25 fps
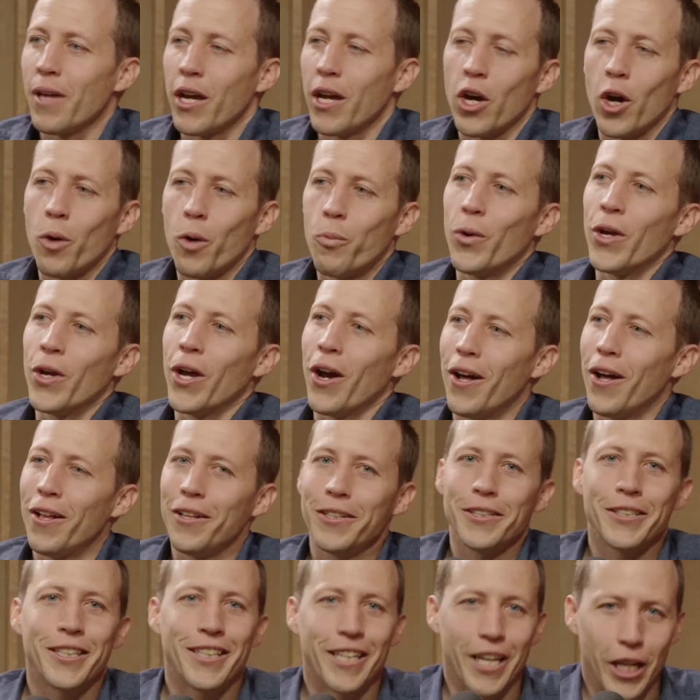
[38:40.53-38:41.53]
I hope we
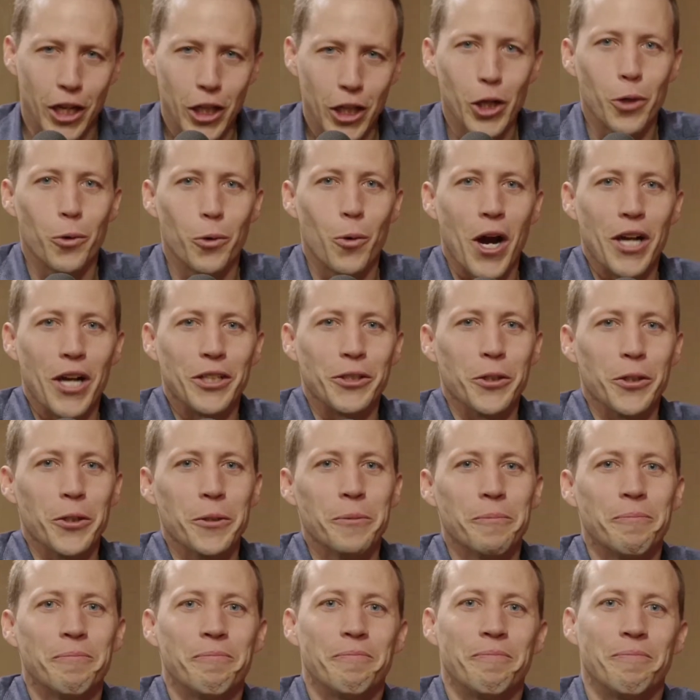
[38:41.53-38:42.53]
all get a little
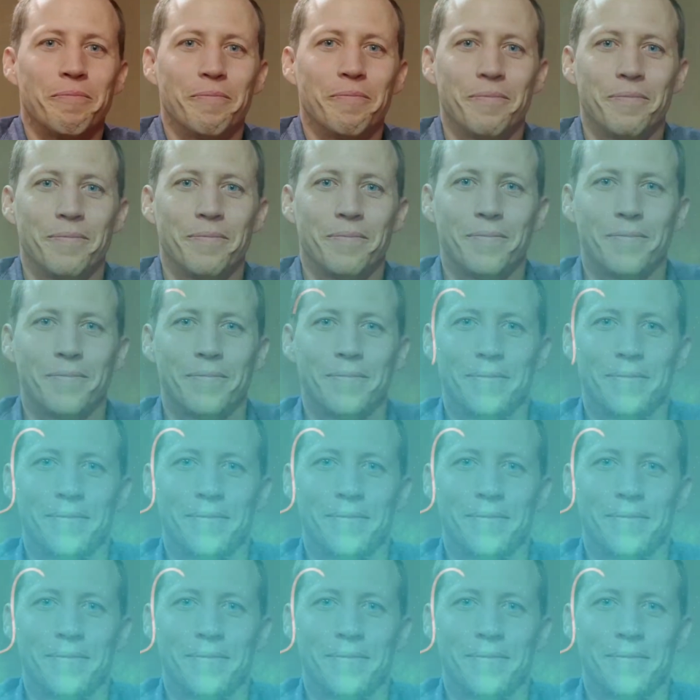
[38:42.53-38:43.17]
wiser. Heck yeah.